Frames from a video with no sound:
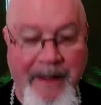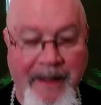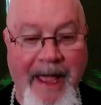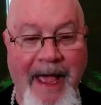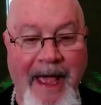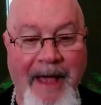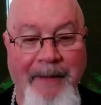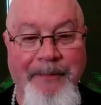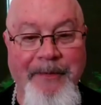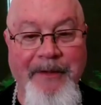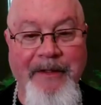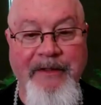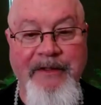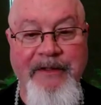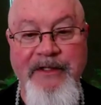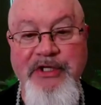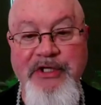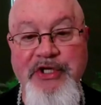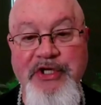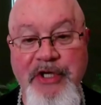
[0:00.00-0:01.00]
happy
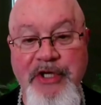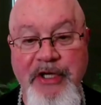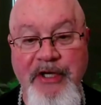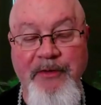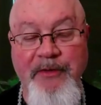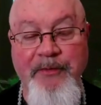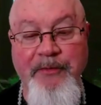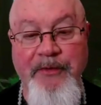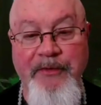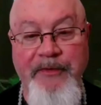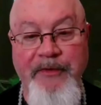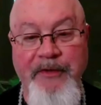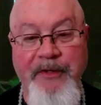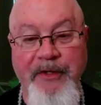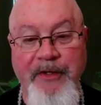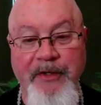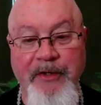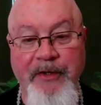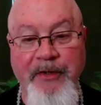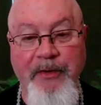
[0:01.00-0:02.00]
to share with
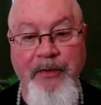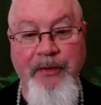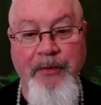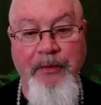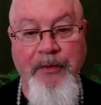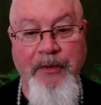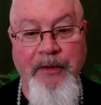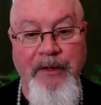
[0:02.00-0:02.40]
you